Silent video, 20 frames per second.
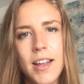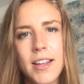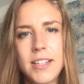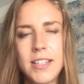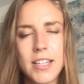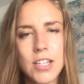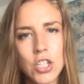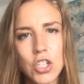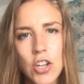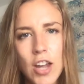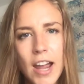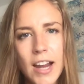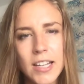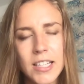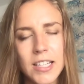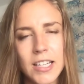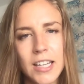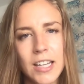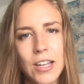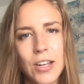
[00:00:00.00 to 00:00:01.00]

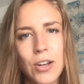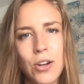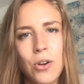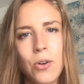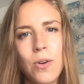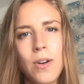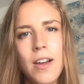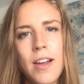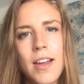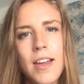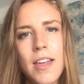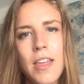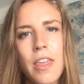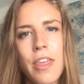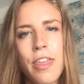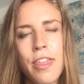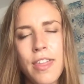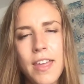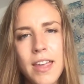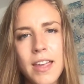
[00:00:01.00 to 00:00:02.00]
distracting you,
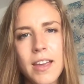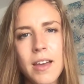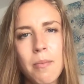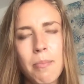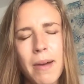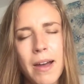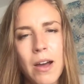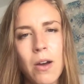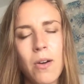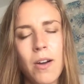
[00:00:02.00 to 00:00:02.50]
think about,